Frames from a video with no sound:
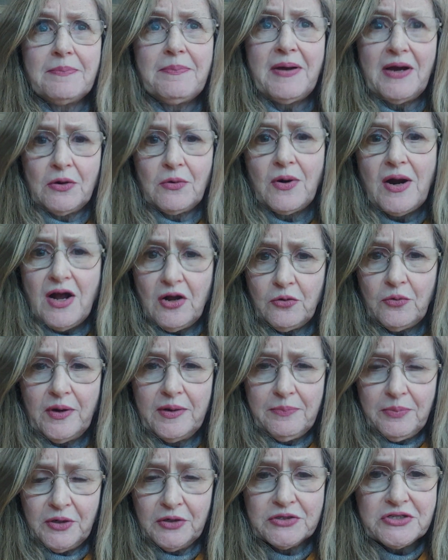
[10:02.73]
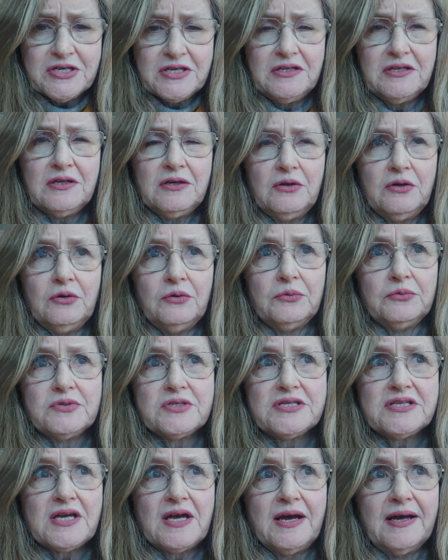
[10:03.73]
power-hungry person
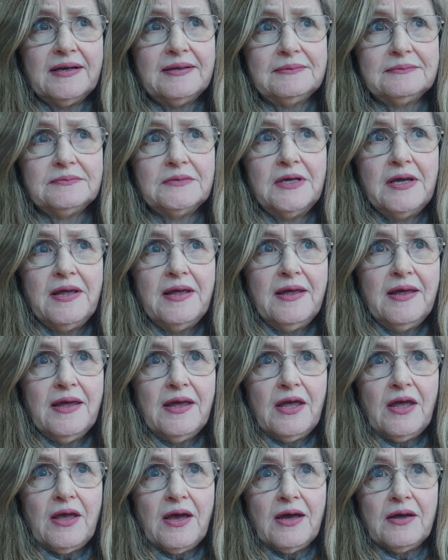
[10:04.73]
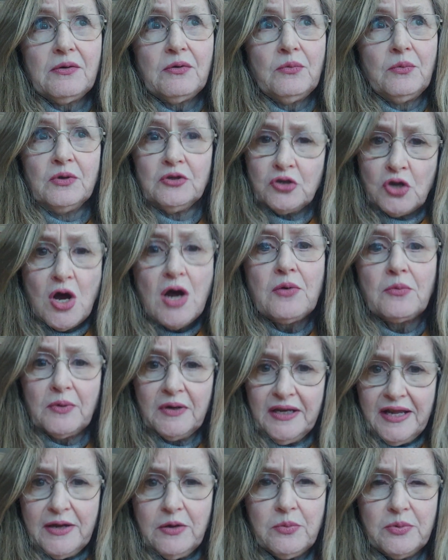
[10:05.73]
who's will not
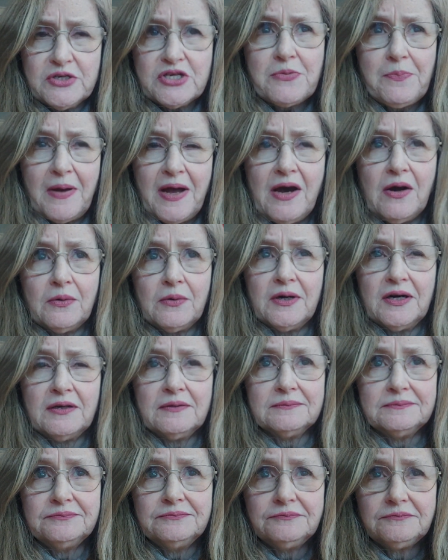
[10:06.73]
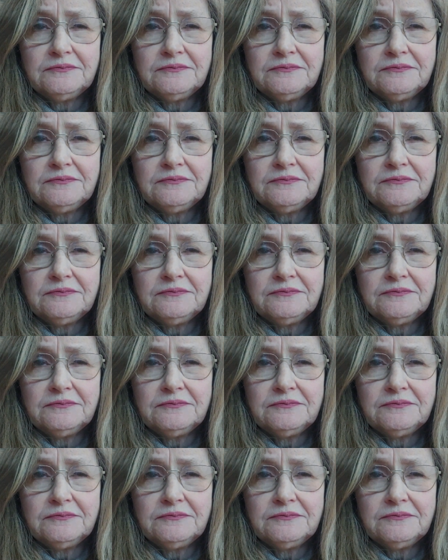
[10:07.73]
relinquish power.